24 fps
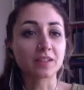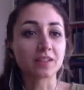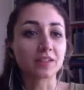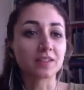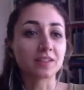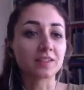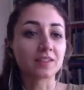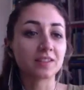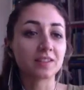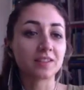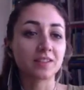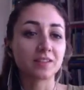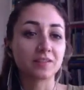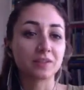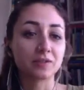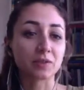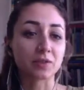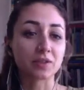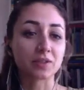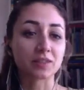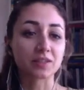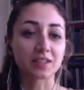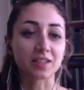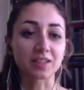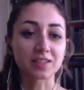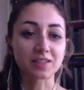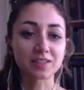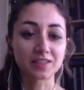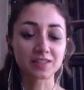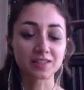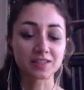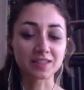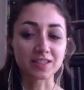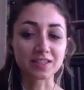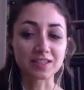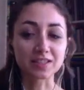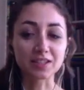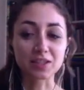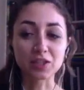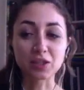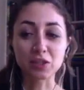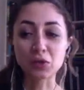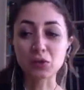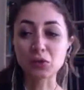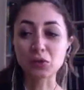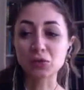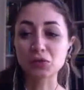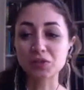and of course that's a
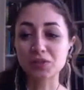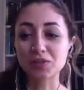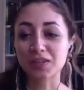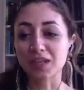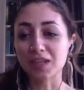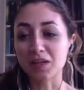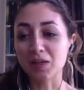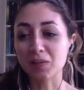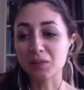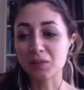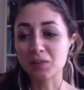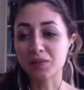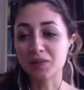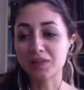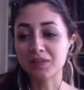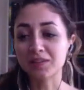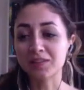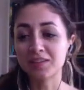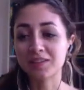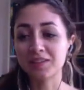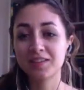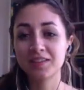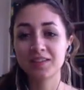huge theme, and